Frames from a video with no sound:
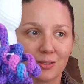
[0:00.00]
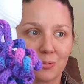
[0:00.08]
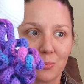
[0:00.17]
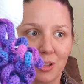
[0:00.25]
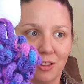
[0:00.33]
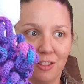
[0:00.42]

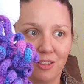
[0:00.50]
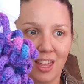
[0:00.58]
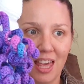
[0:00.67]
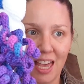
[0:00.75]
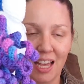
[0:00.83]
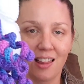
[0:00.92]
with
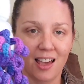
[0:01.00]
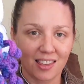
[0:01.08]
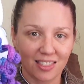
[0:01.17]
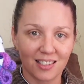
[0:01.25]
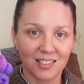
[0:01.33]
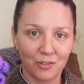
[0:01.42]
hair like
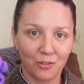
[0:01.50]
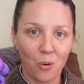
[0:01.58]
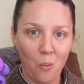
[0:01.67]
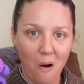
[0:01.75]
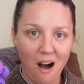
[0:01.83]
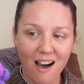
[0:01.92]
this for a
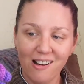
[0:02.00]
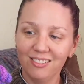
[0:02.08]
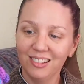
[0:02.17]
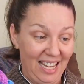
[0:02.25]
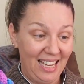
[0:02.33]
while.